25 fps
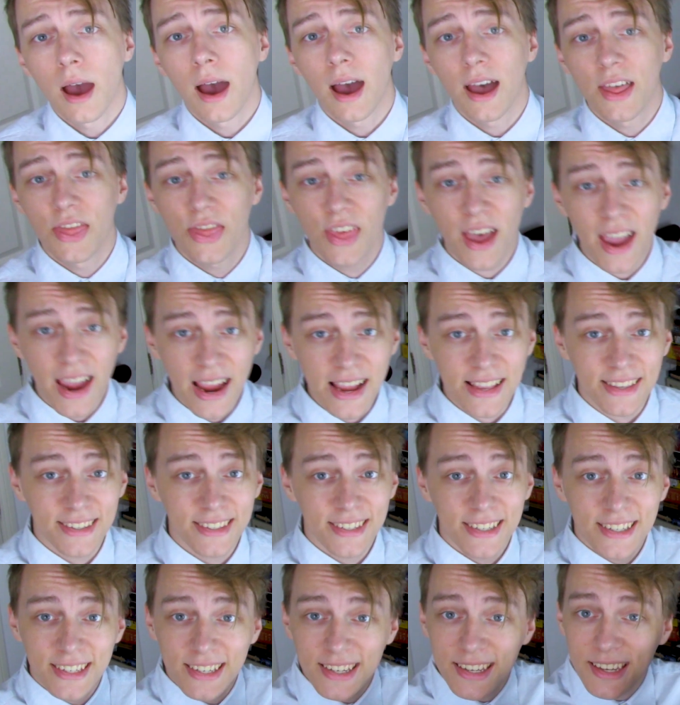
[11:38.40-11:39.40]
And that
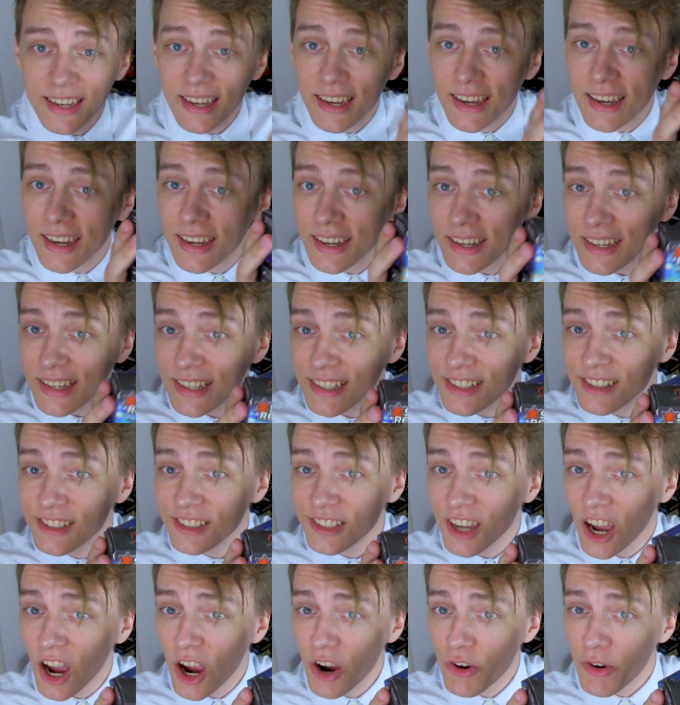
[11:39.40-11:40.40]
is
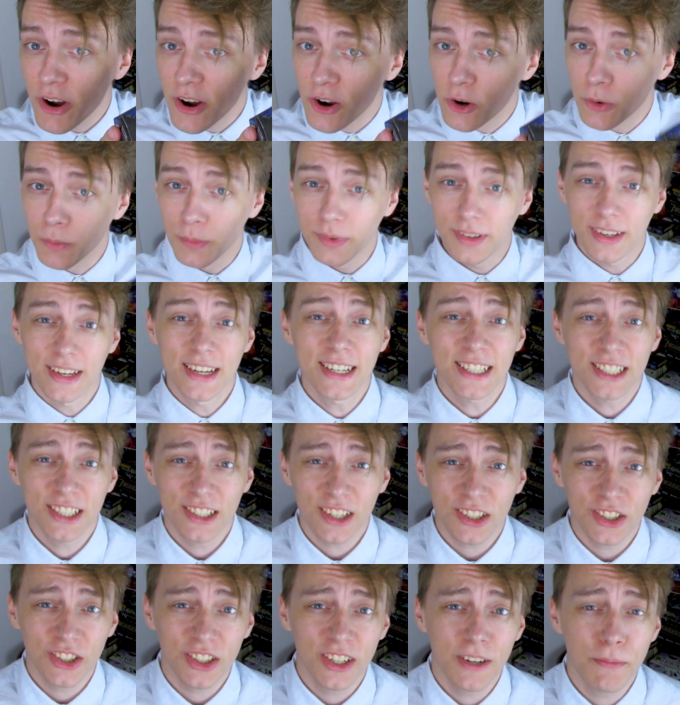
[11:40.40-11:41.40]
Star Realms. It's
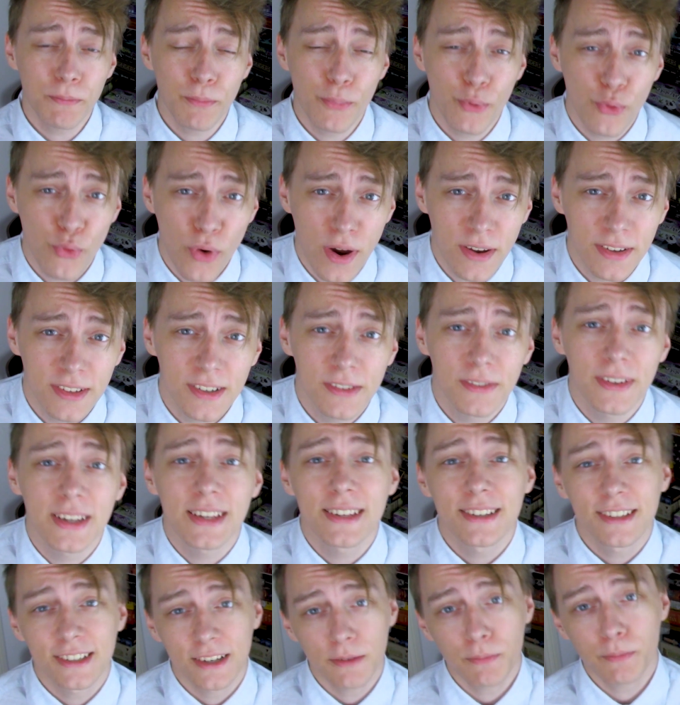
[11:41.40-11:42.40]
such an impressively
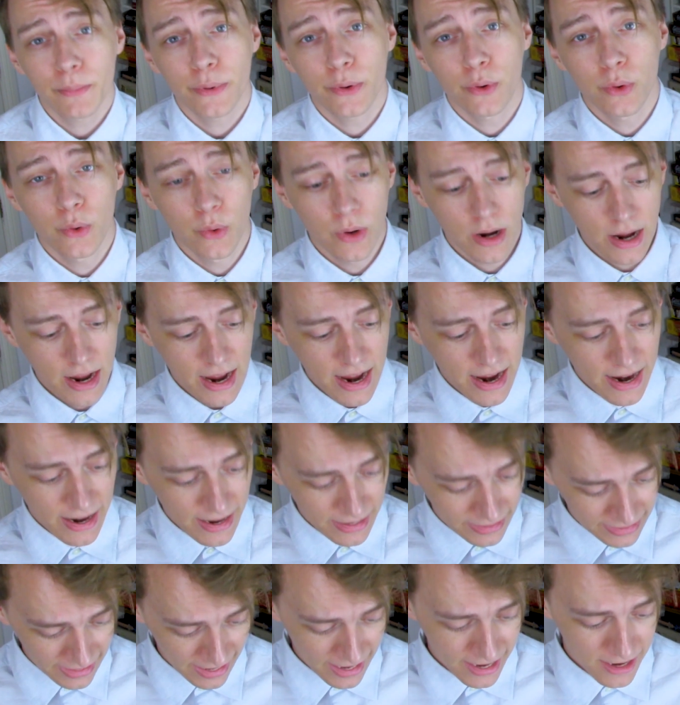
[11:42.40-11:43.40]
simple
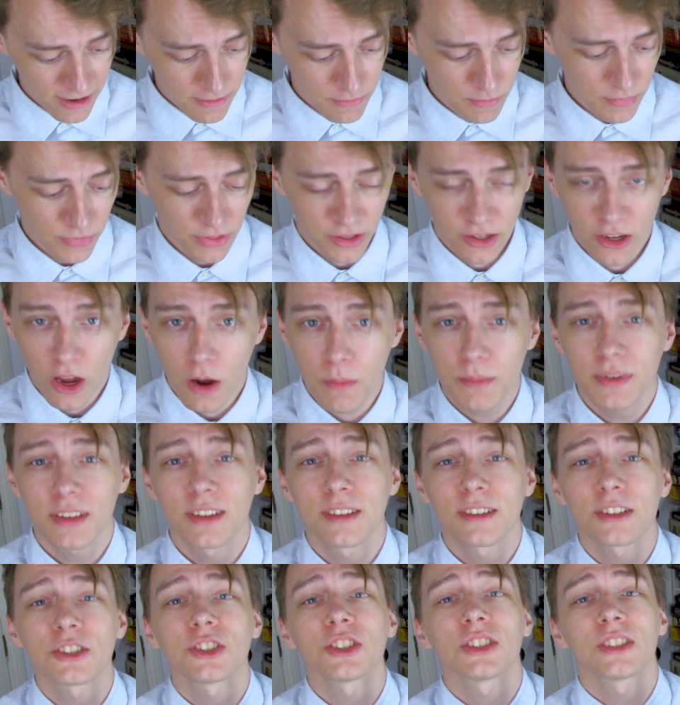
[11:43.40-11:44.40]
game that comes in
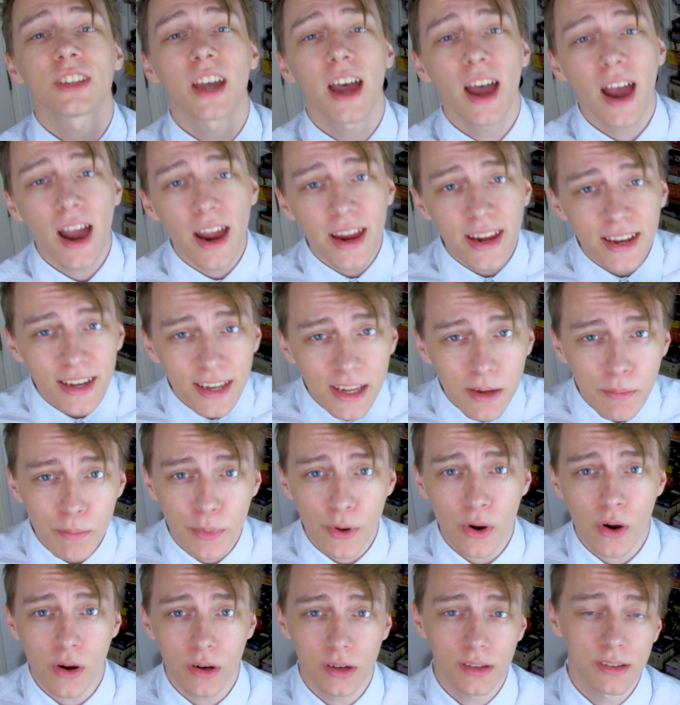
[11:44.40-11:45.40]
such a tiny
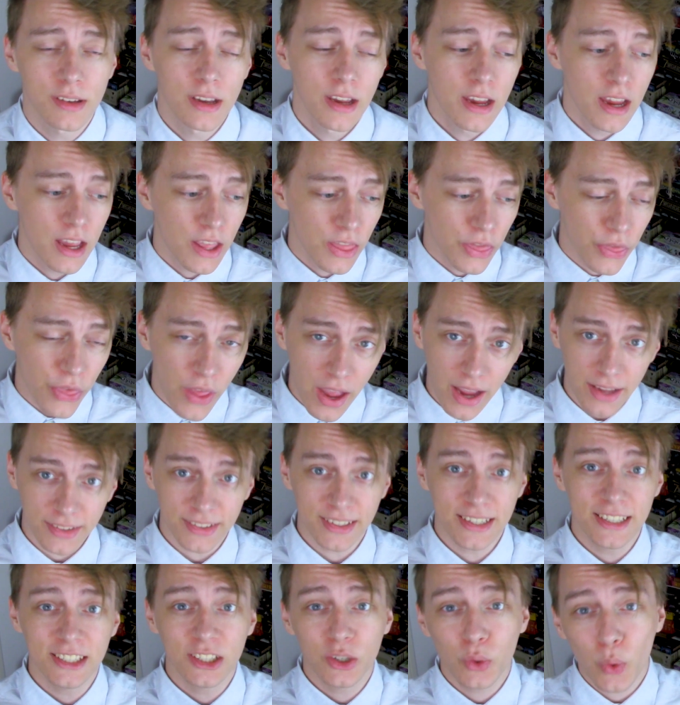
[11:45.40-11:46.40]
box that
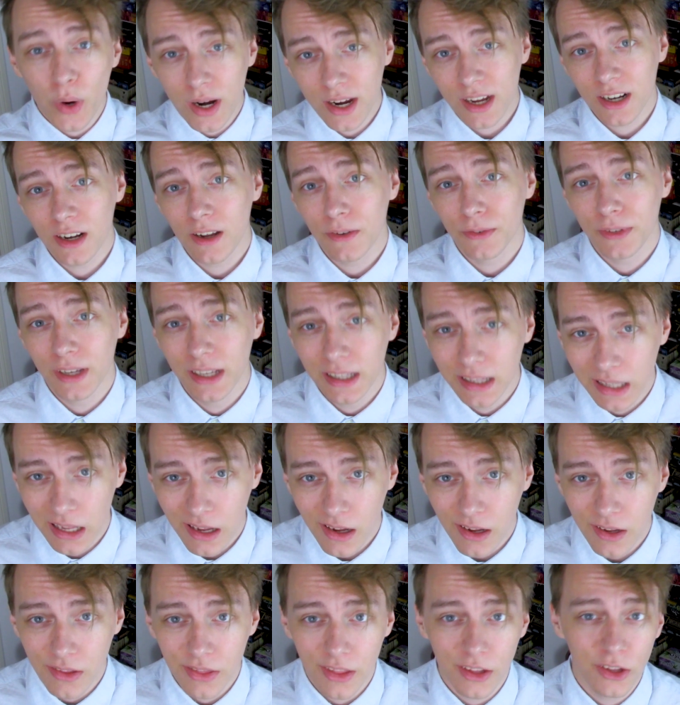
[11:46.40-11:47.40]
it's quick enough to
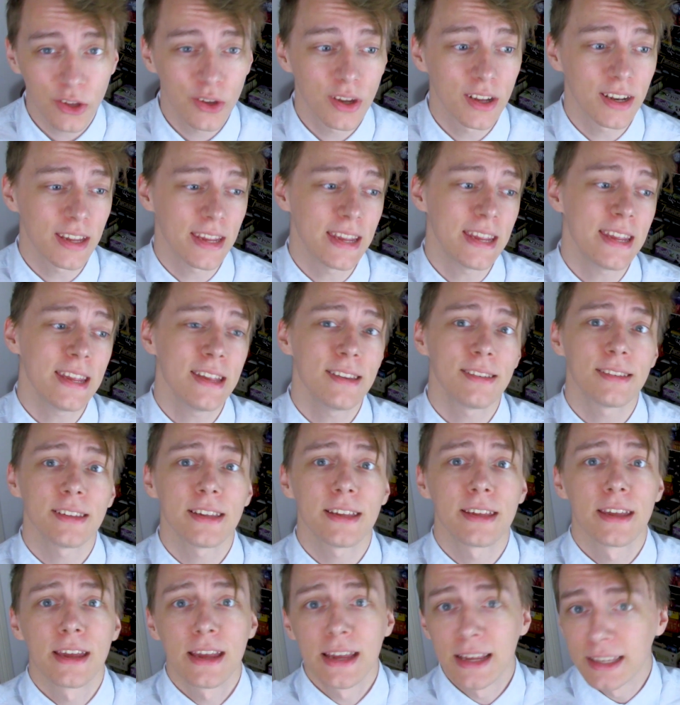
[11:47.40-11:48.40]
learn that you could
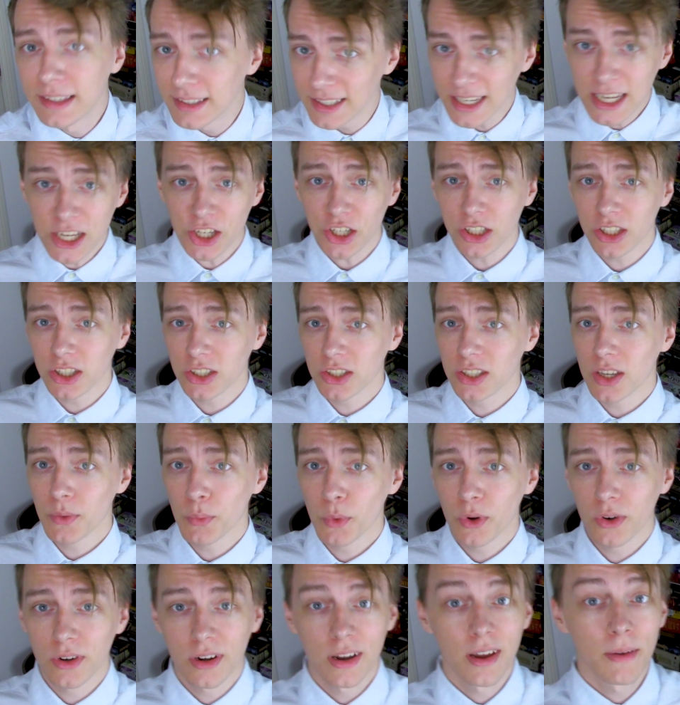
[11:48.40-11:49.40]
easily teach it to
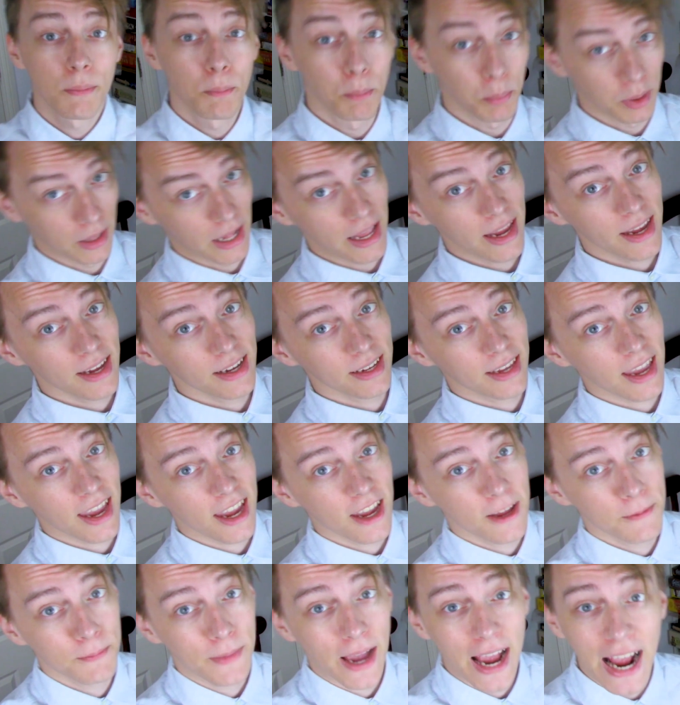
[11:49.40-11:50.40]
someone, play a
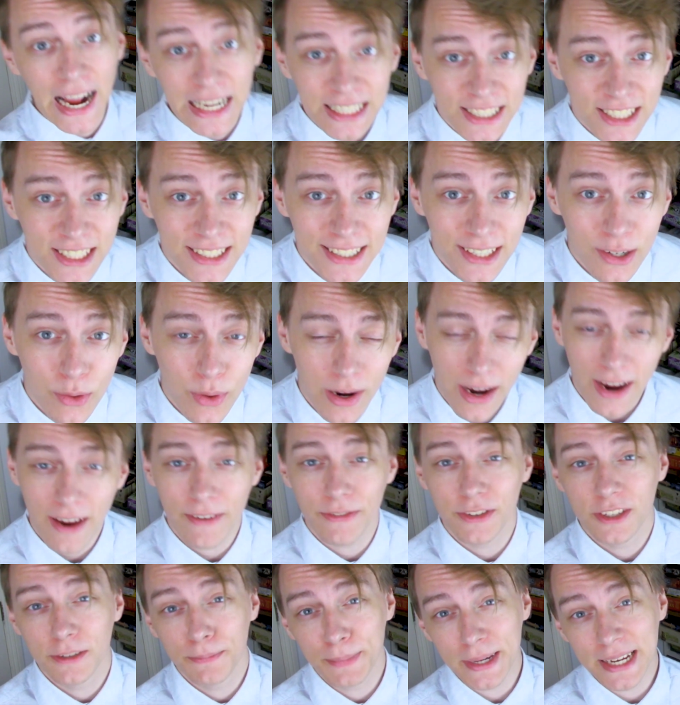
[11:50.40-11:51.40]
game, and still have
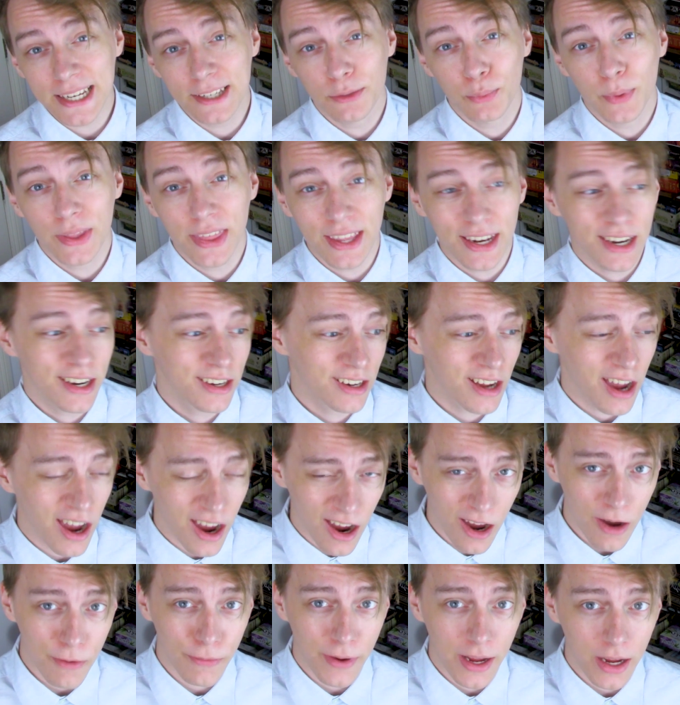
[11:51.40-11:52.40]
space within a
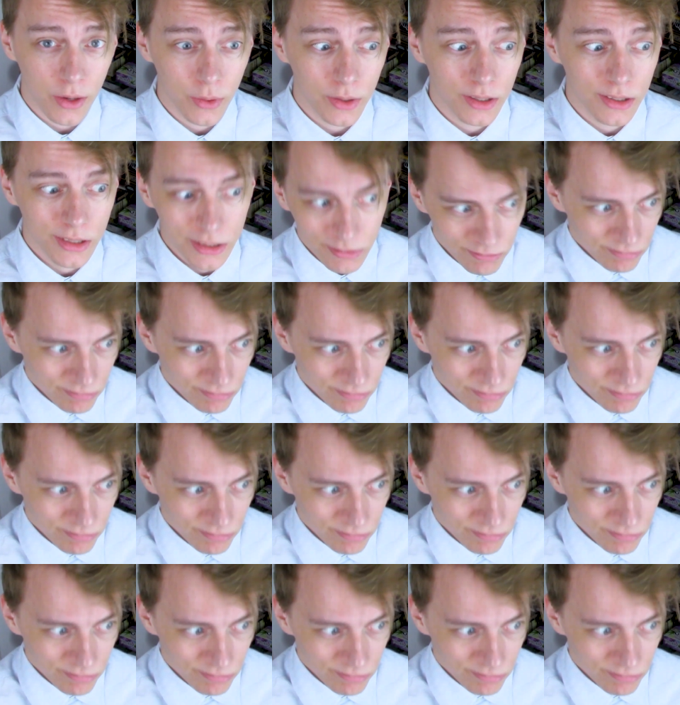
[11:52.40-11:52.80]
half hour